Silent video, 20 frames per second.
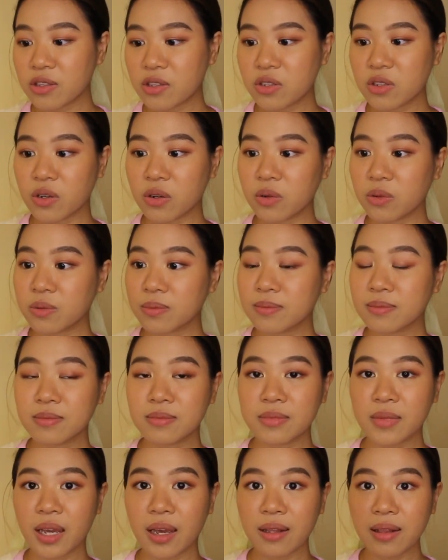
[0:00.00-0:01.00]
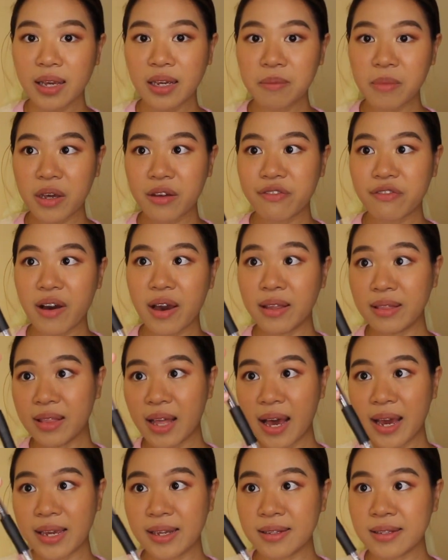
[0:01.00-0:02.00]
So I like my fine
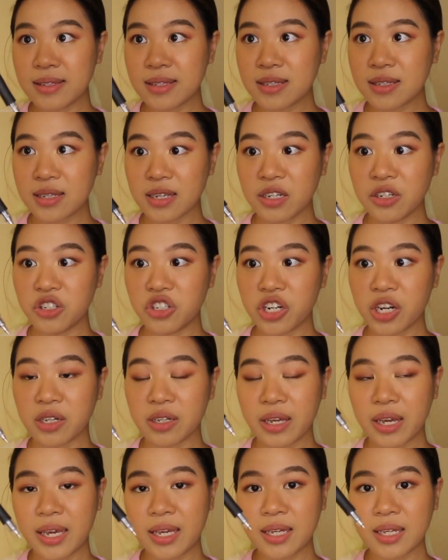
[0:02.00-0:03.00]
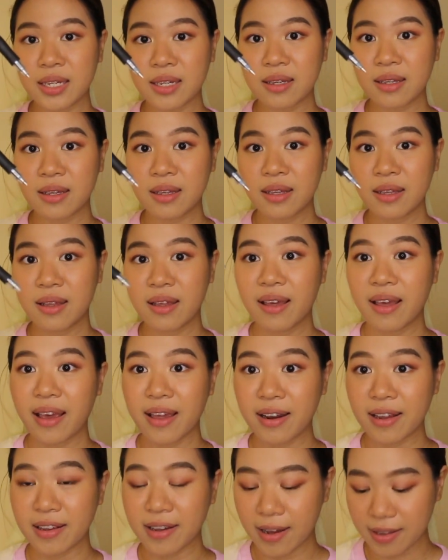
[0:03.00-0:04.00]
lines in gel ink,
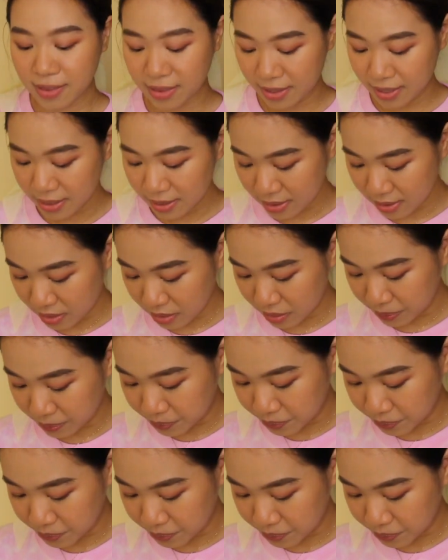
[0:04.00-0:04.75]
and I got this.